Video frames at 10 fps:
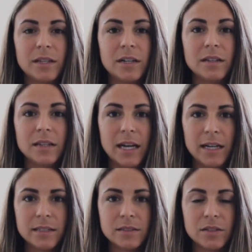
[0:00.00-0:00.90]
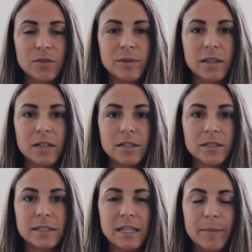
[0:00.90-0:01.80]
their lungs or with their
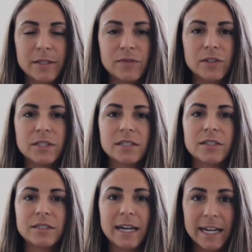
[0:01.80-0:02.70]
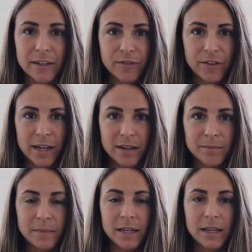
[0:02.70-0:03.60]
stomachs versus their diaphragm,